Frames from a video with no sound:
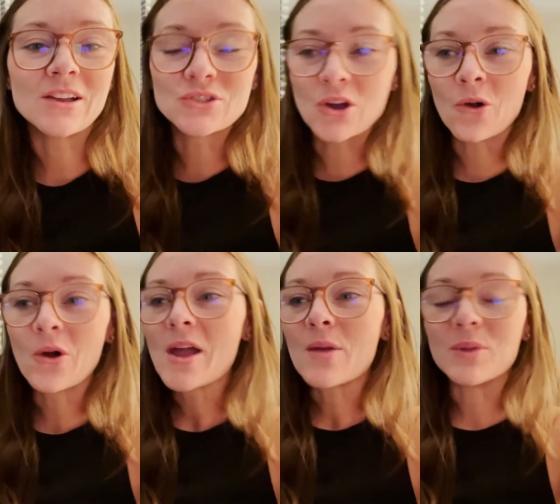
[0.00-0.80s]
And so
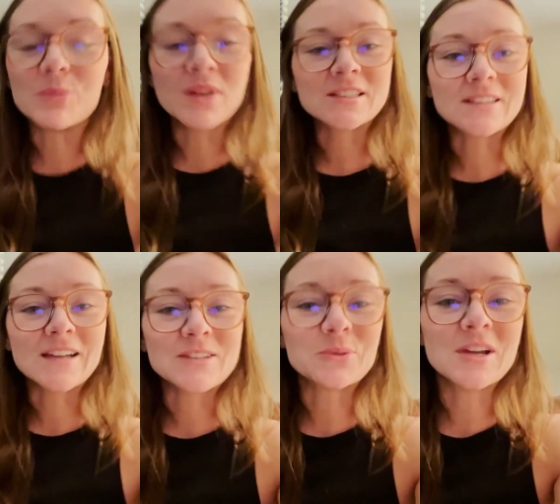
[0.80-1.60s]
be blessed,
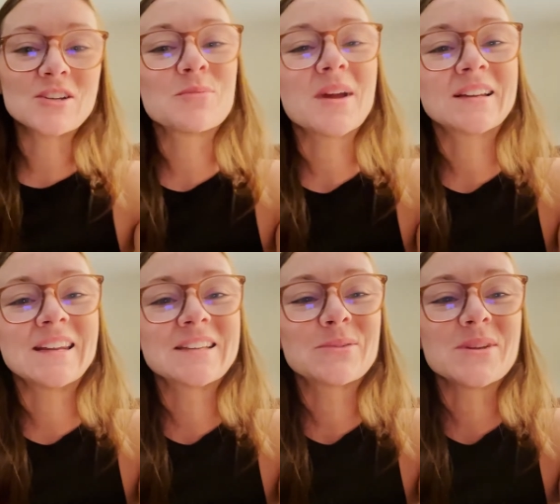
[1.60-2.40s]
guys. We'll catch you back
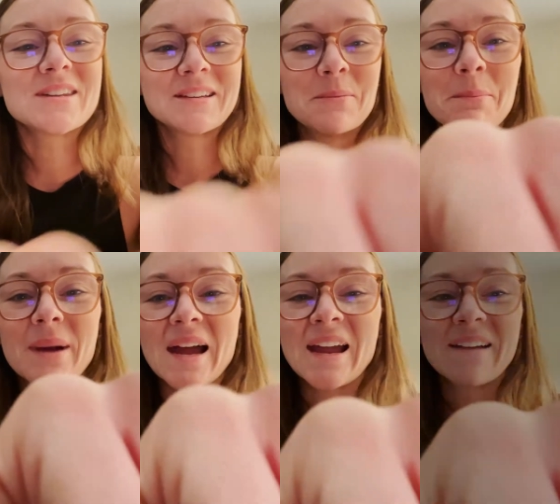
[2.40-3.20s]
next week.
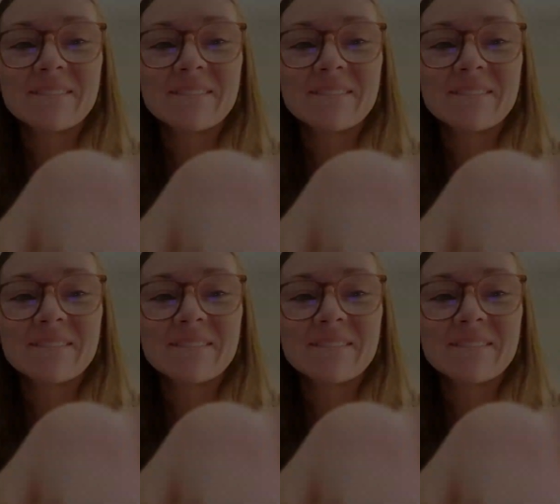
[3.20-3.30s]
Bye.